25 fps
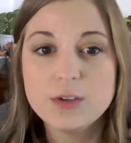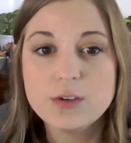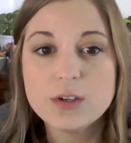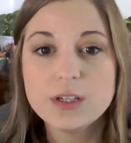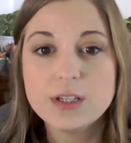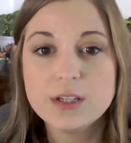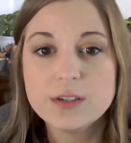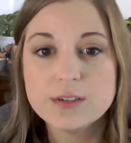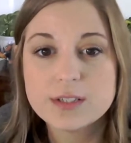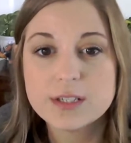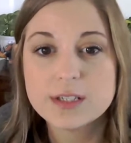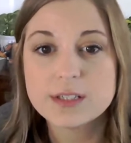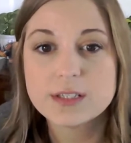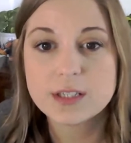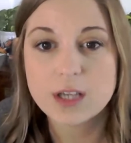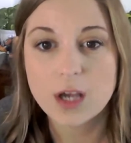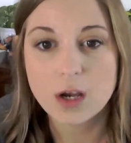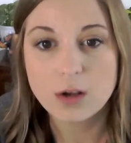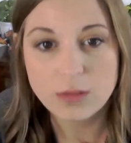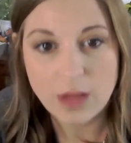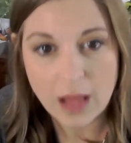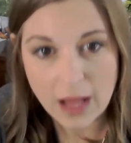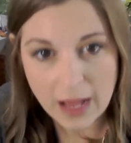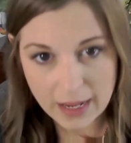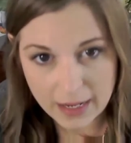you can use it to
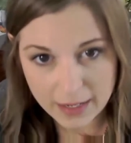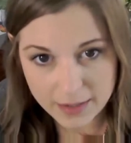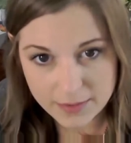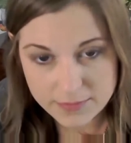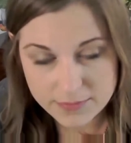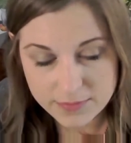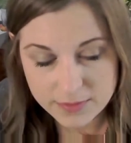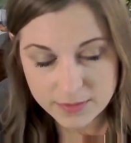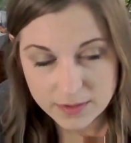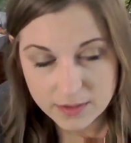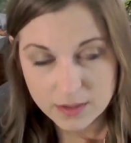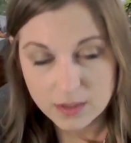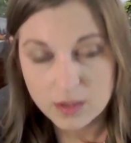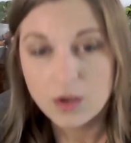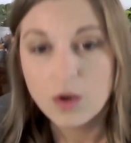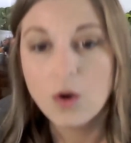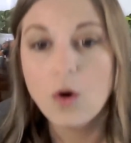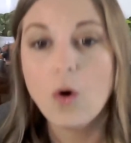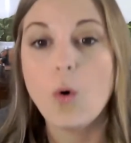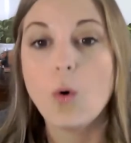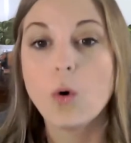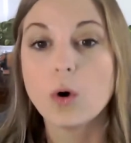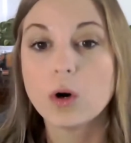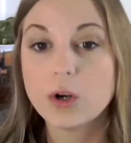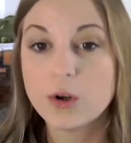go live
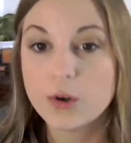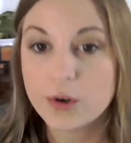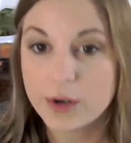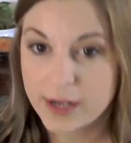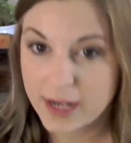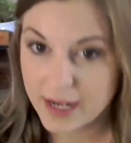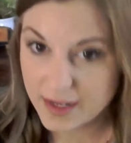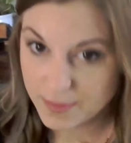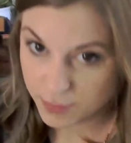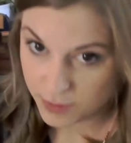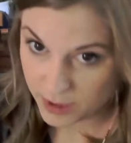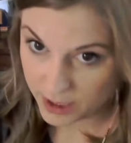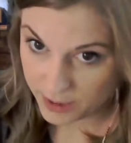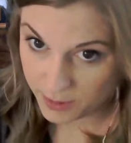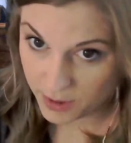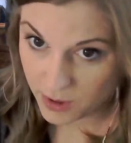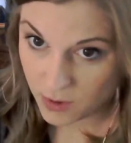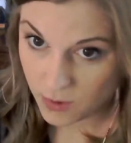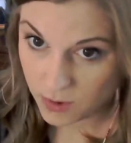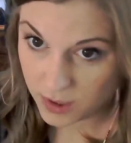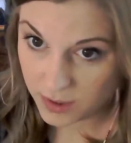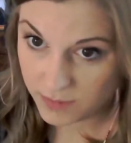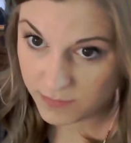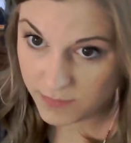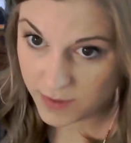or create
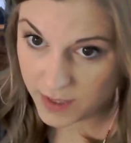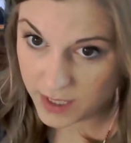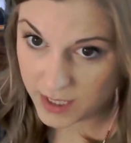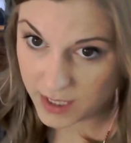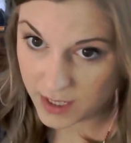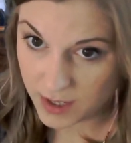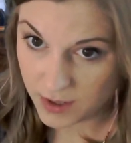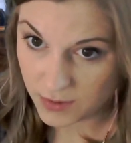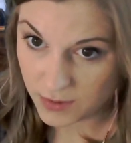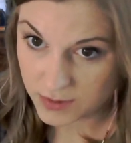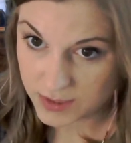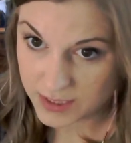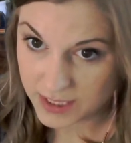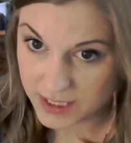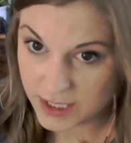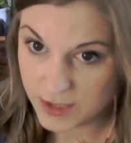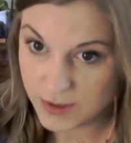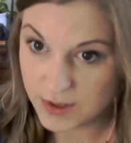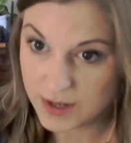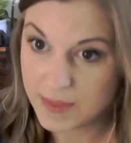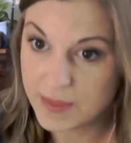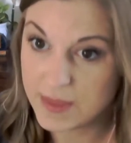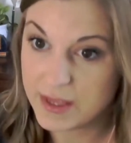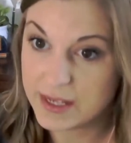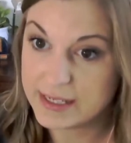pre-recorded videos that
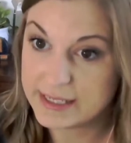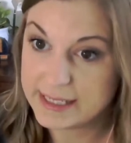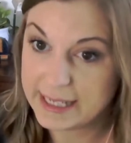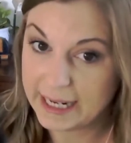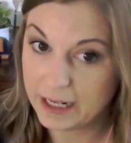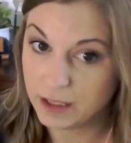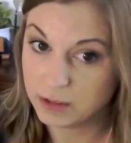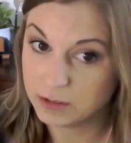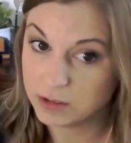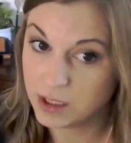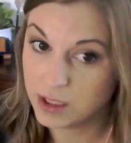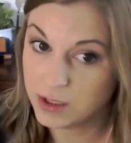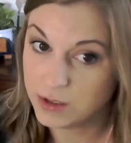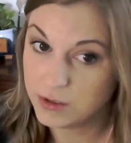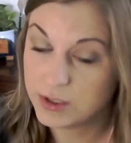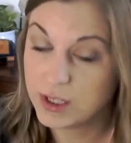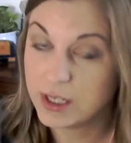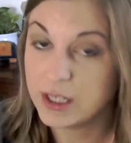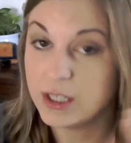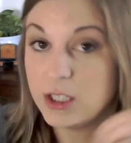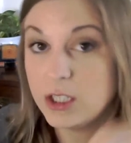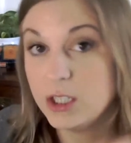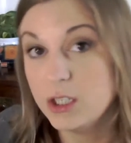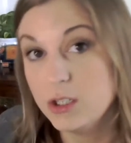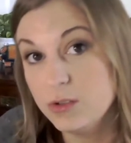you can then download
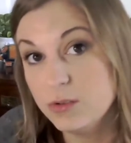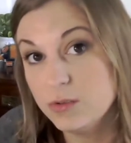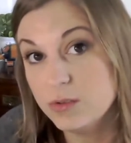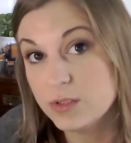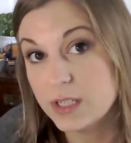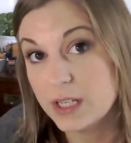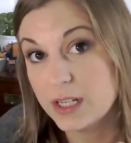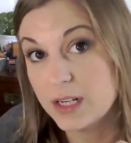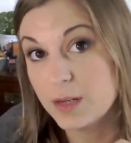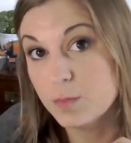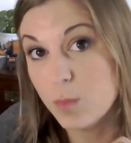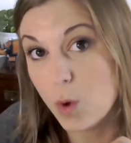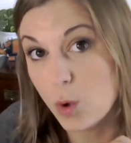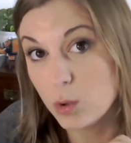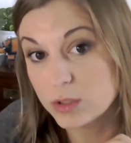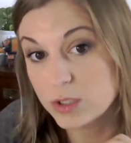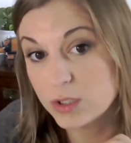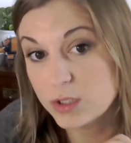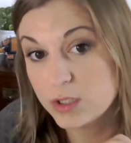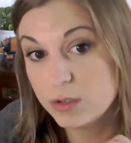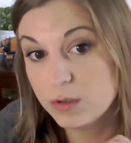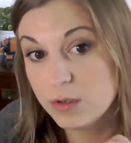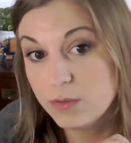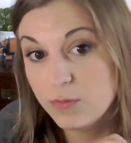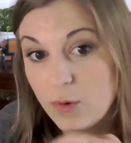and use in a
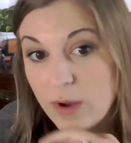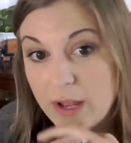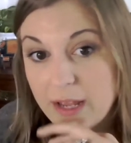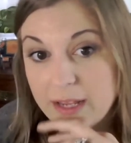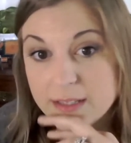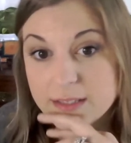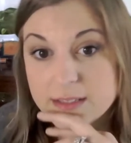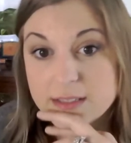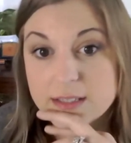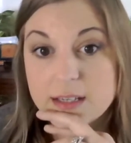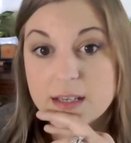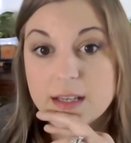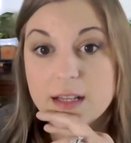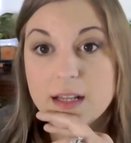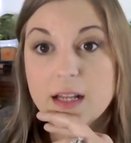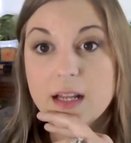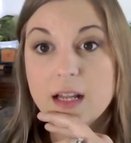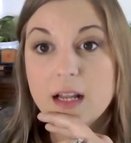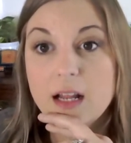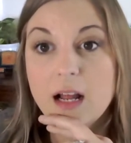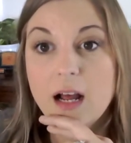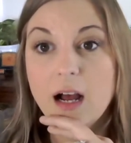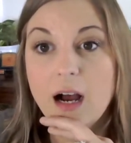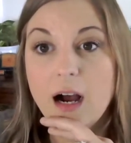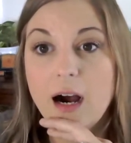multitude of ways,
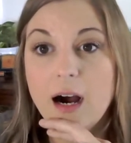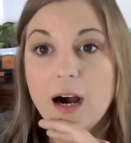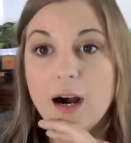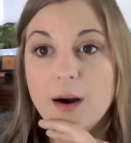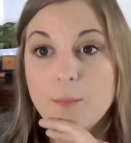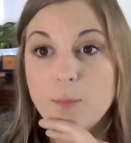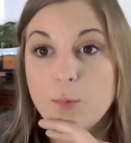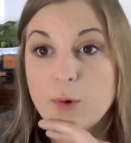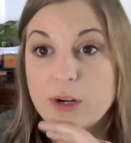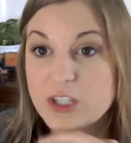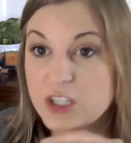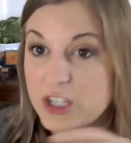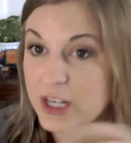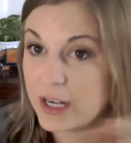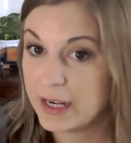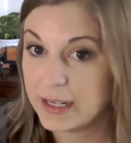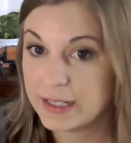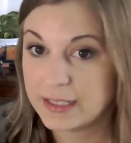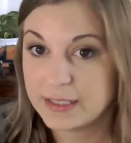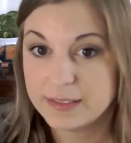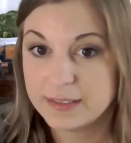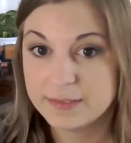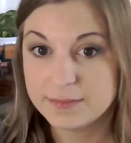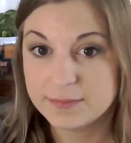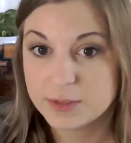which
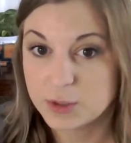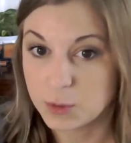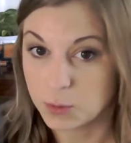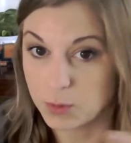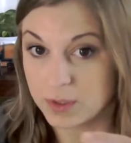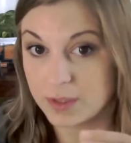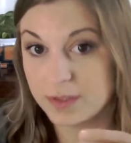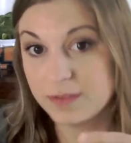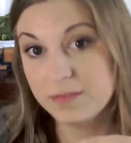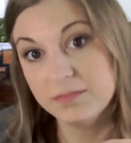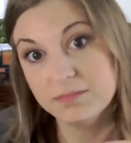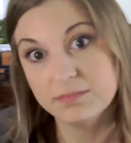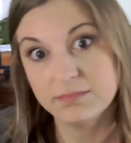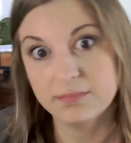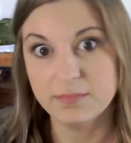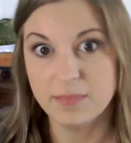kind of, sort of,